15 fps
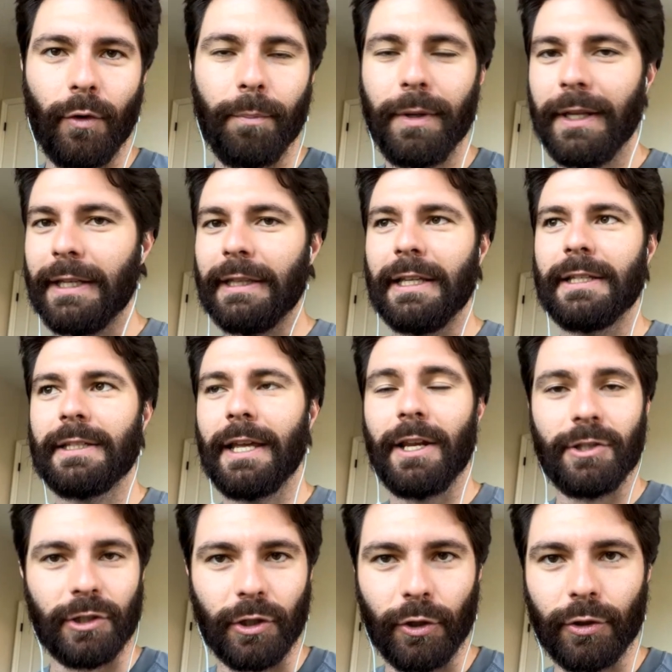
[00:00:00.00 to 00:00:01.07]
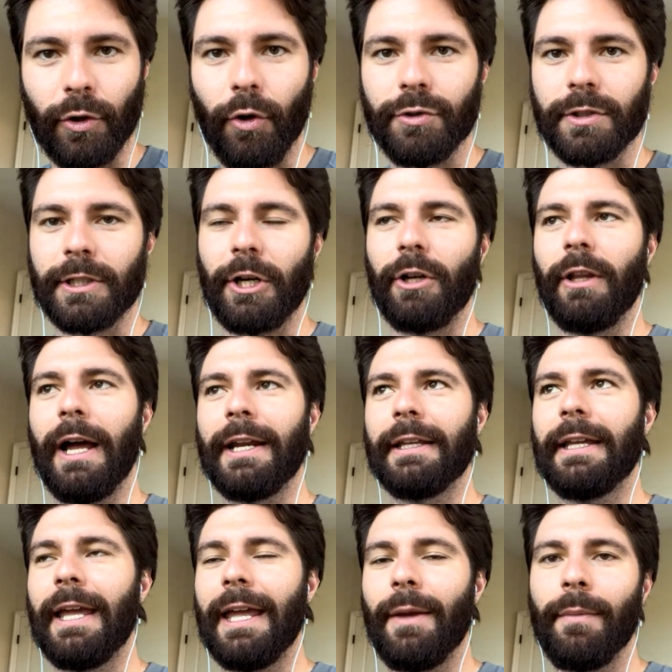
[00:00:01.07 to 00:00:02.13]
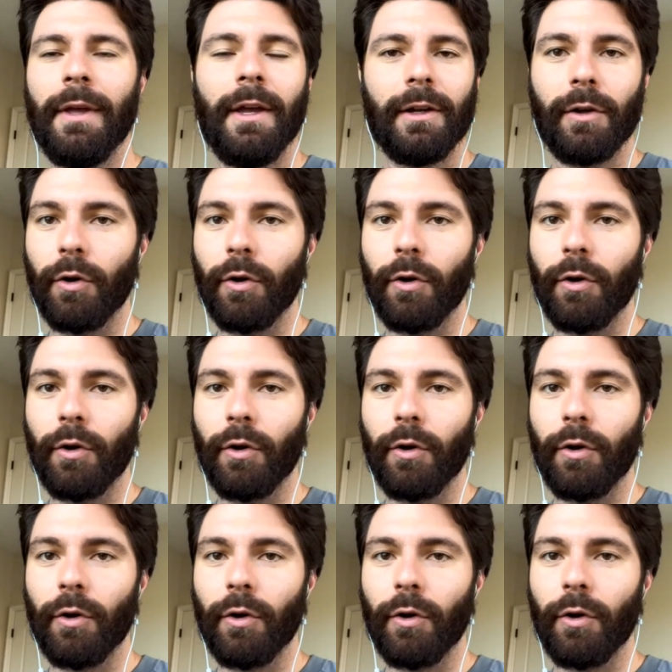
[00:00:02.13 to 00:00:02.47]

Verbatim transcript: repeatedly said it's a good Coastal Carolina game,